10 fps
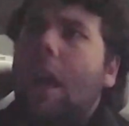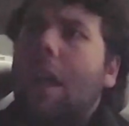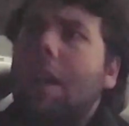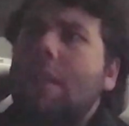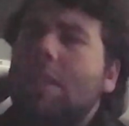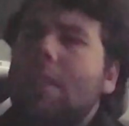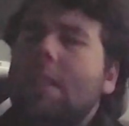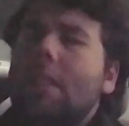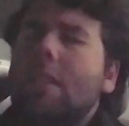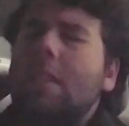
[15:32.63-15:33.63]
and
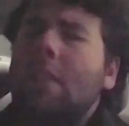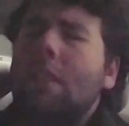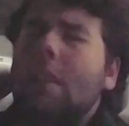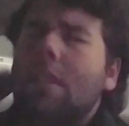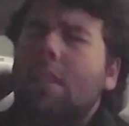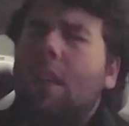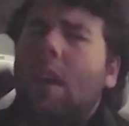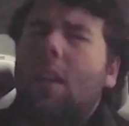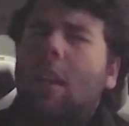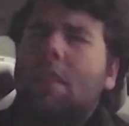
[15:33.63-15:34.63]

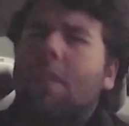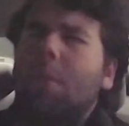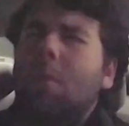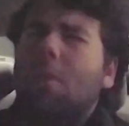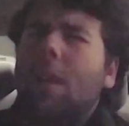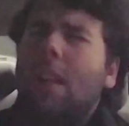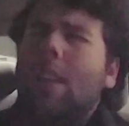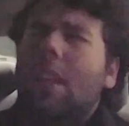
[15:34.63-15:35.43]
I'll give him credit.